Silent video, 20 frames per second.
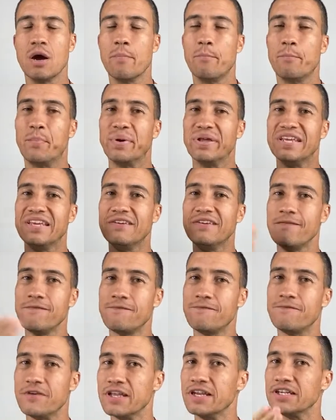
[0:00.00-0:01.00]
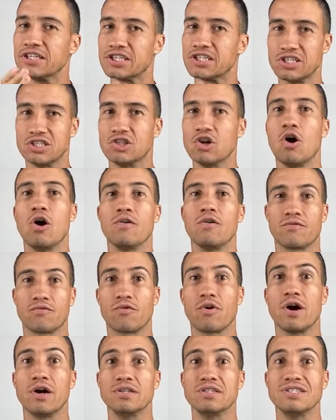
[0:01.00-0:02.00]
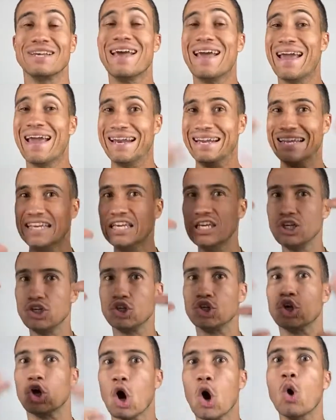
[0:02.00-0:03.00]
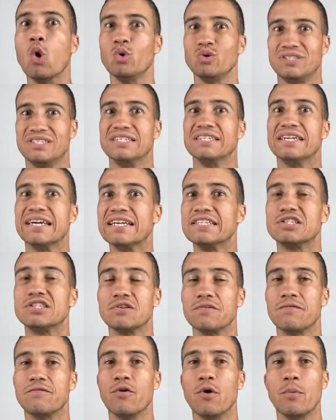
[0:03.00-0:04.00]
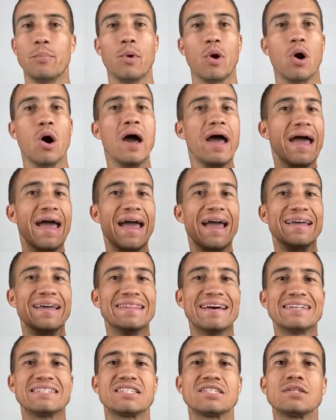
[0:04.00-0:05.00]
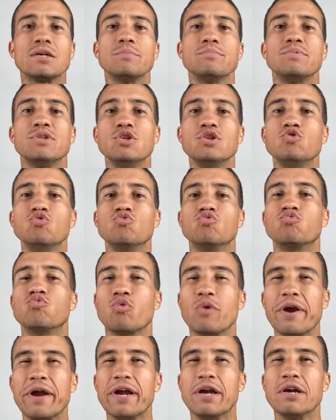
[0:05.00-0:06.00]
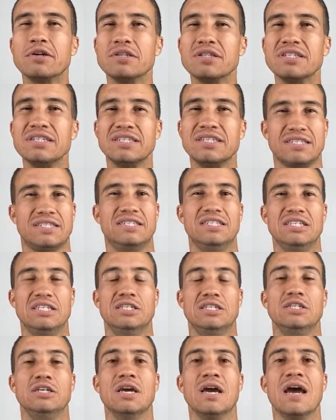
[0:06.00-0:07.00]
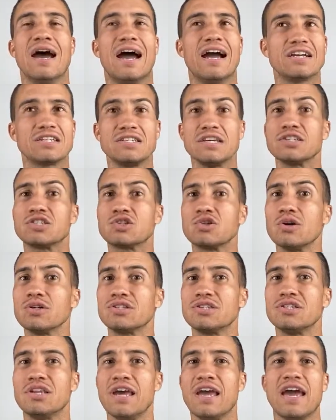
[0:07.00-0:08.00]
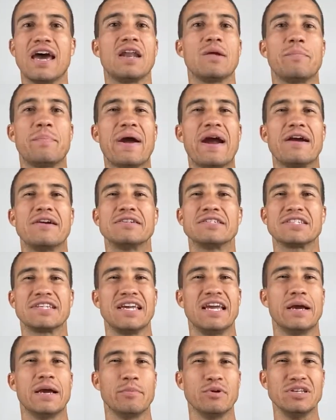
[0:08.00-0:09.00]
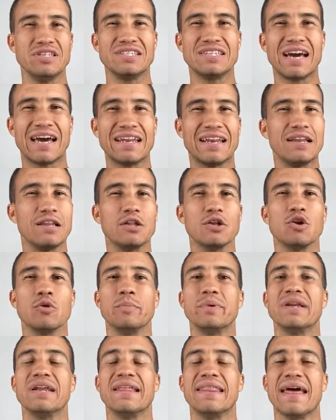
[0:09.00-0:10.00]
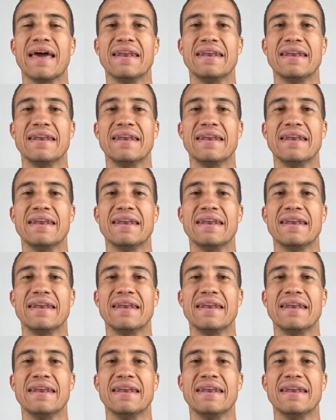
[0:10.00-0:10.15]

but he finishes off runs and he goes and gets the football. And that's something you rarely see. Actually, I saw today out of Paris Campbell. He's got a little bit of that